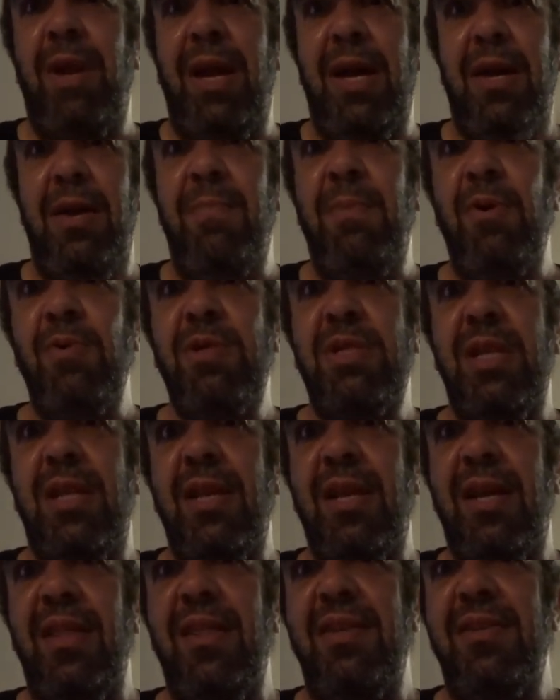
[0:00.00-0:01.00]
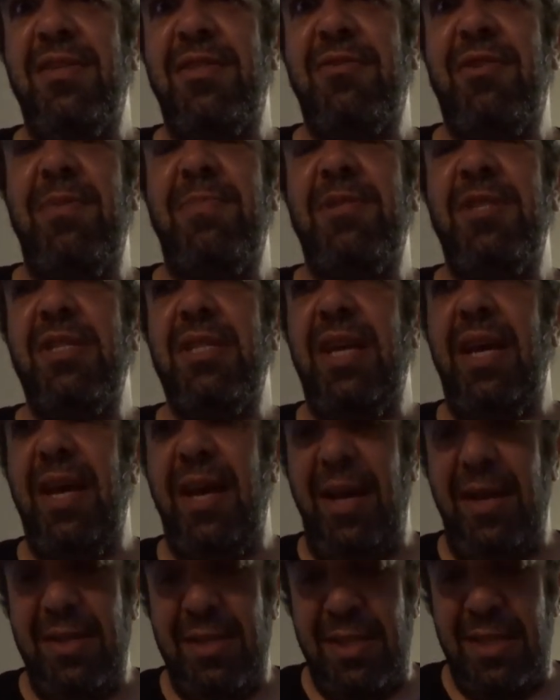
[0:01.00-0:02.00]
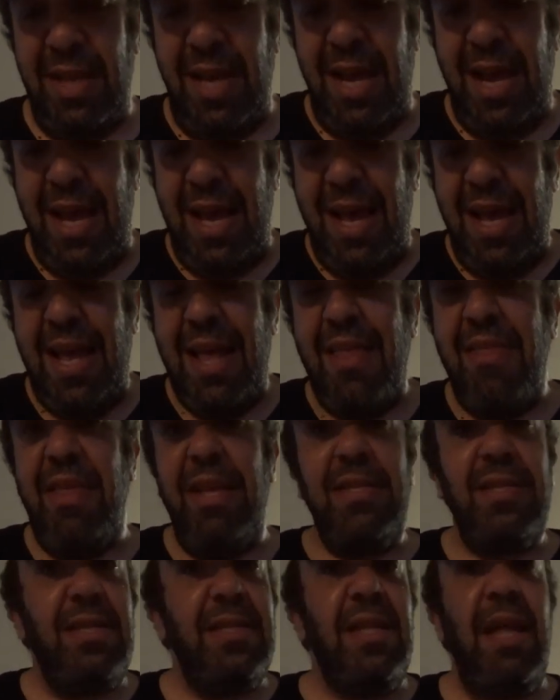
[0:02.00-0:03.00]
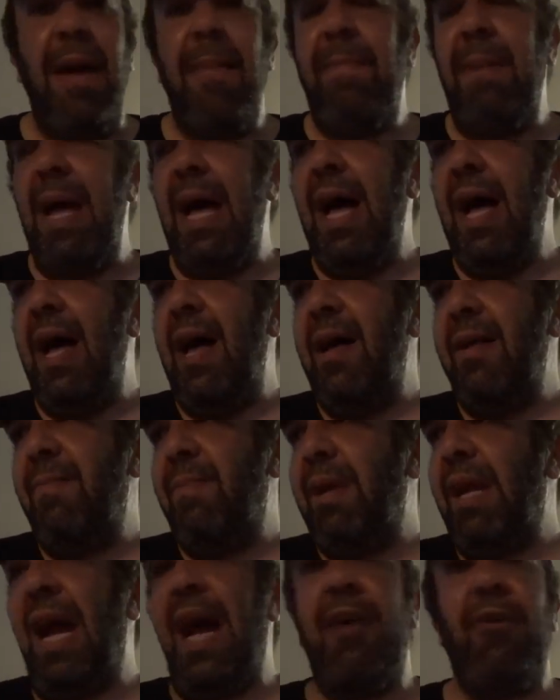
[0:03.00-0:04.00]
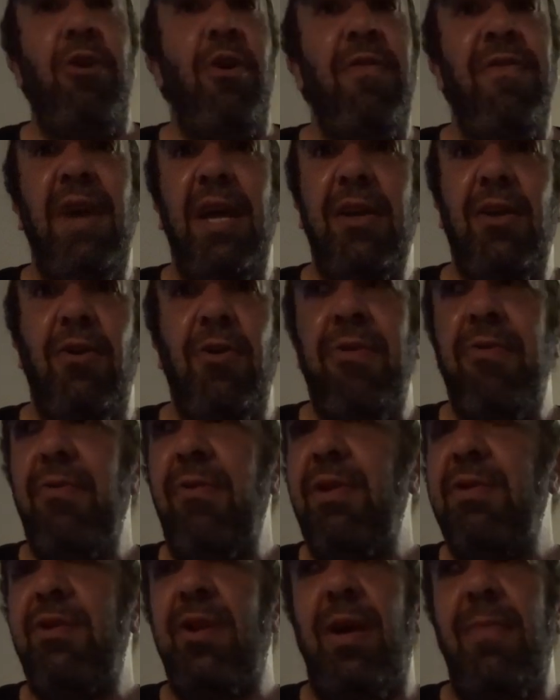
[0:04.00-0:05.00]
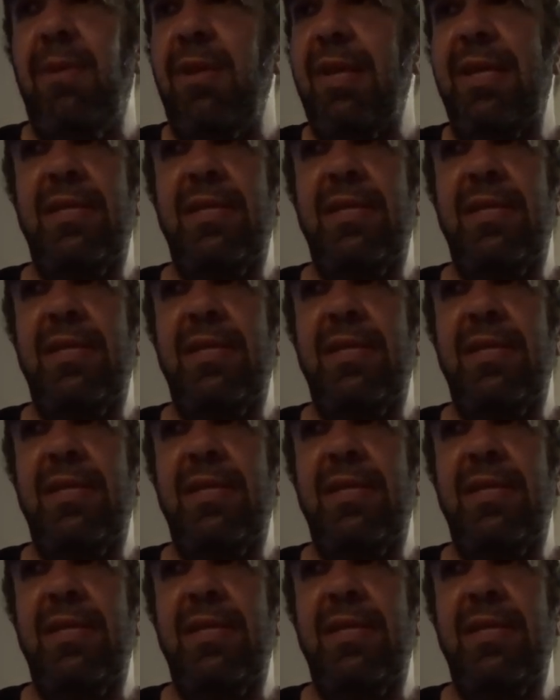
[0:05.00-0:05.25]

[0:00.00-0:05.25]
I'm going to post the link in the description to his. This is not bad, but I don't know if I'd go through the trouble.